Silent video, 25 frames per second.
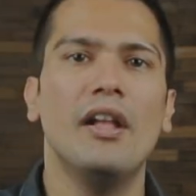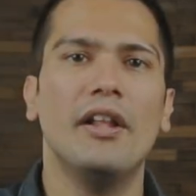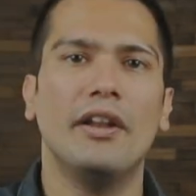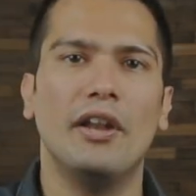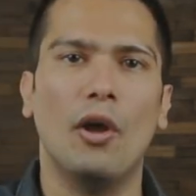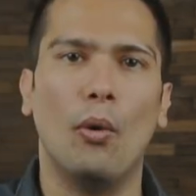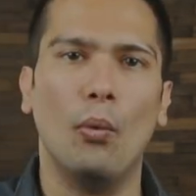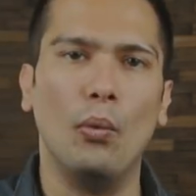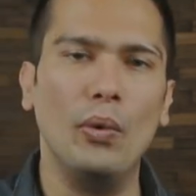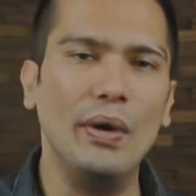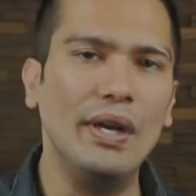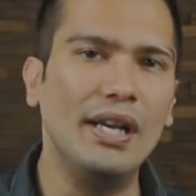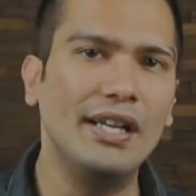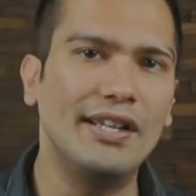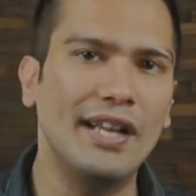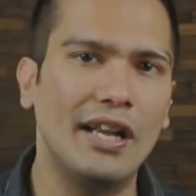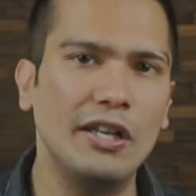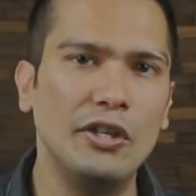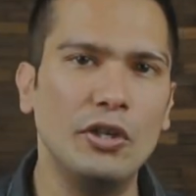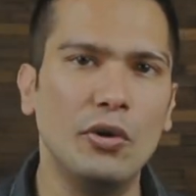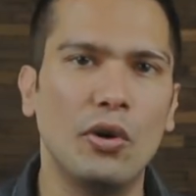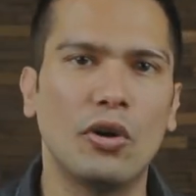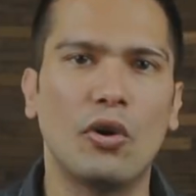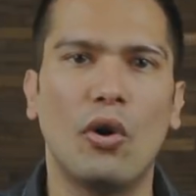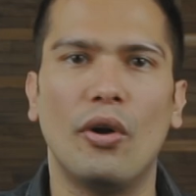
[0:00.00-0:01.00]
Now, we'll tell
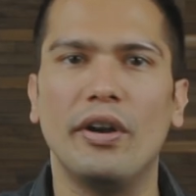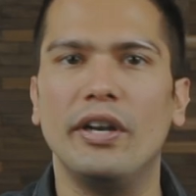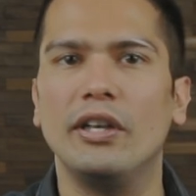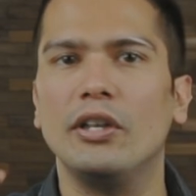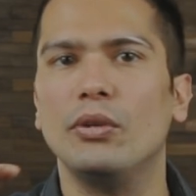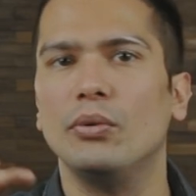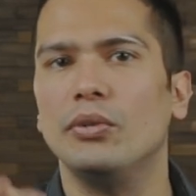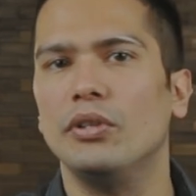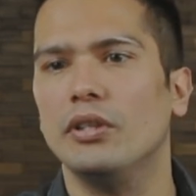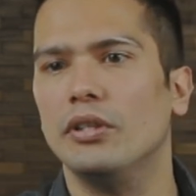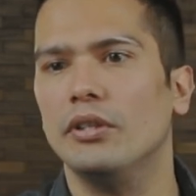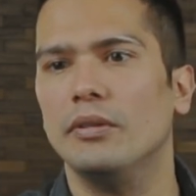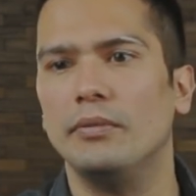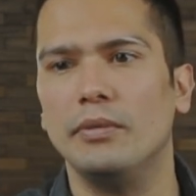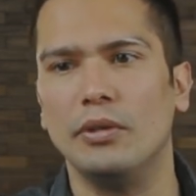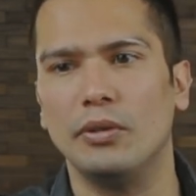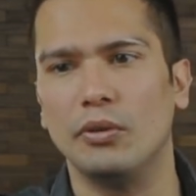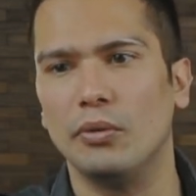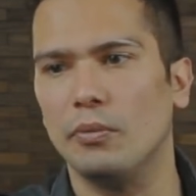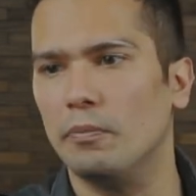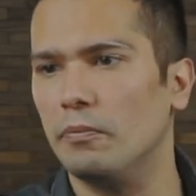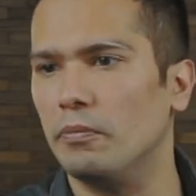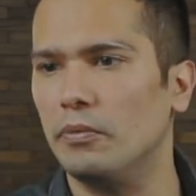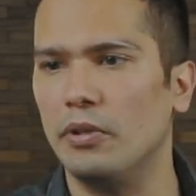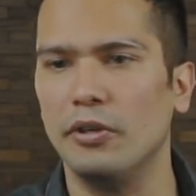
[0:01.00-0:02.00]
you according to
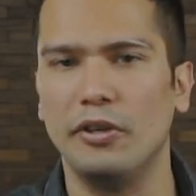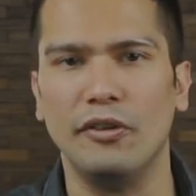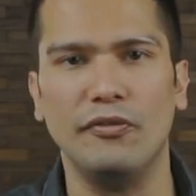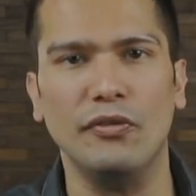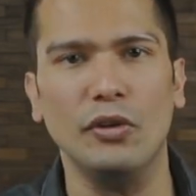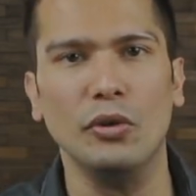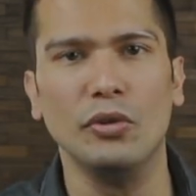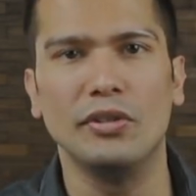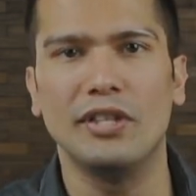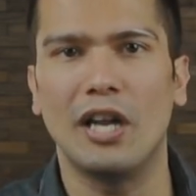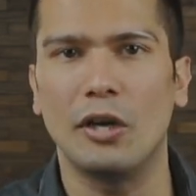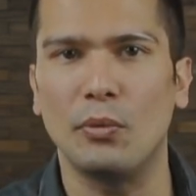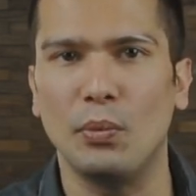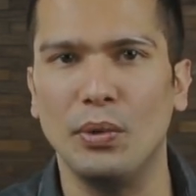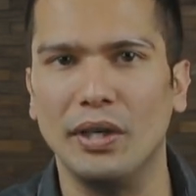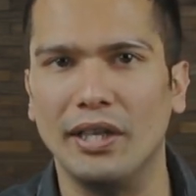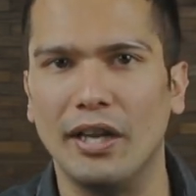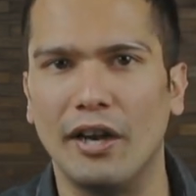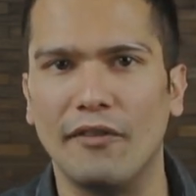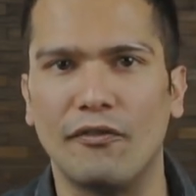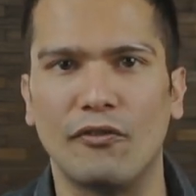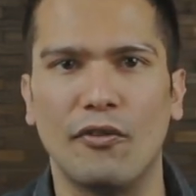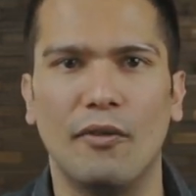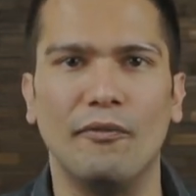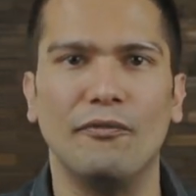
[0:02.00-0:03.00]
the reviews that we
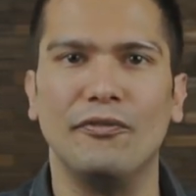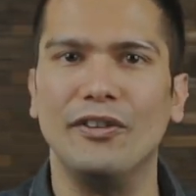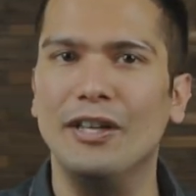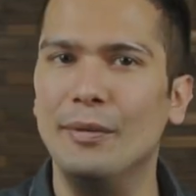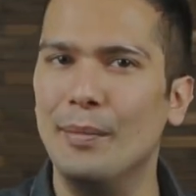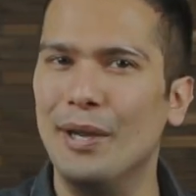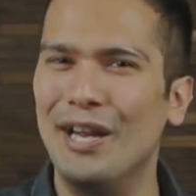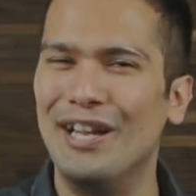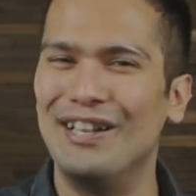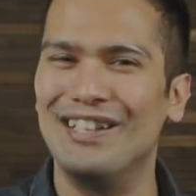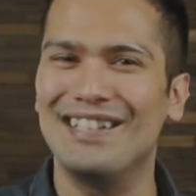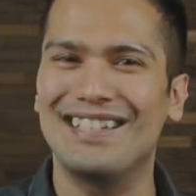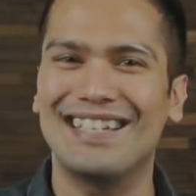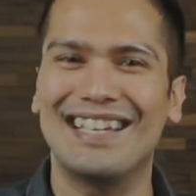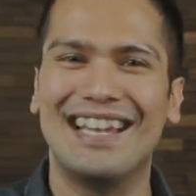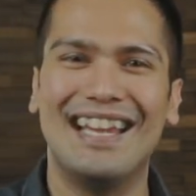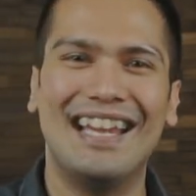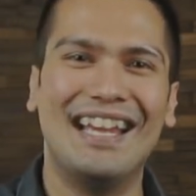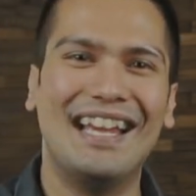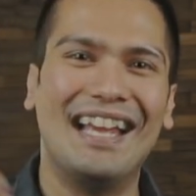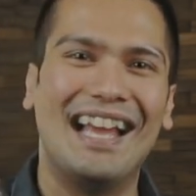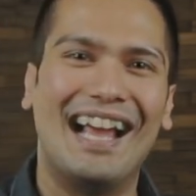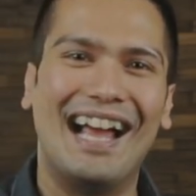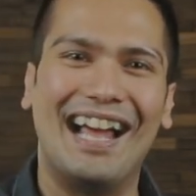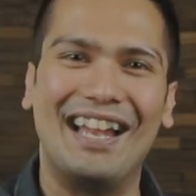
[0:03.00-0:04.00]
get from females,
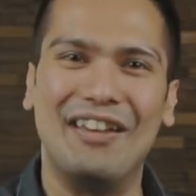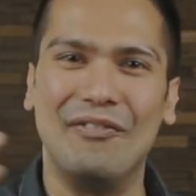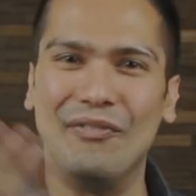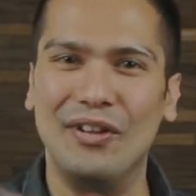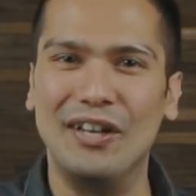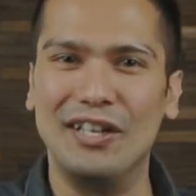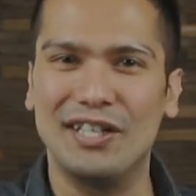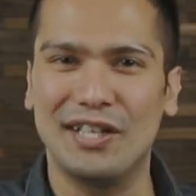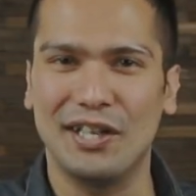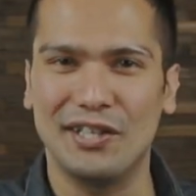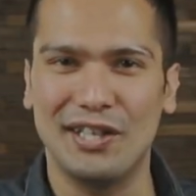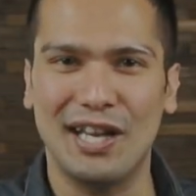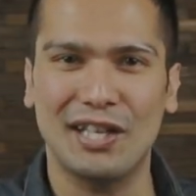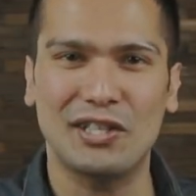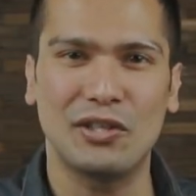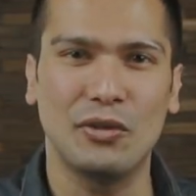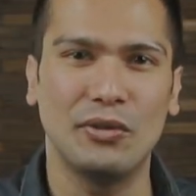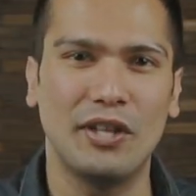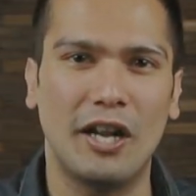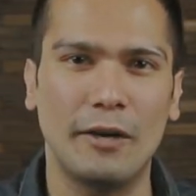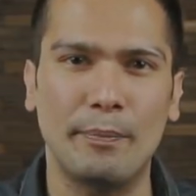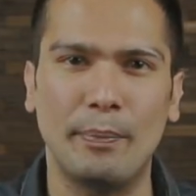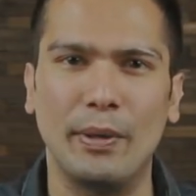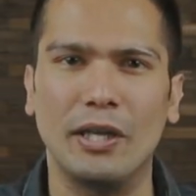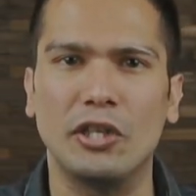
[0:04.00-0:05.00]
and we'll suggest you
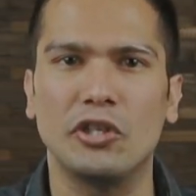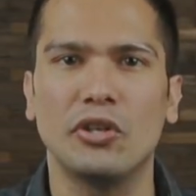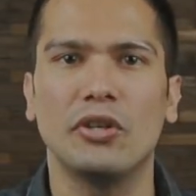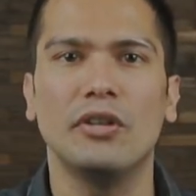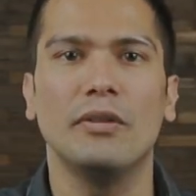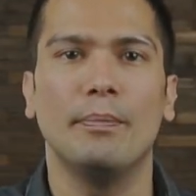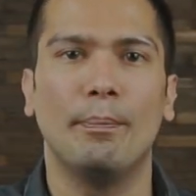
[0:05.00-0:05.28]
that picture.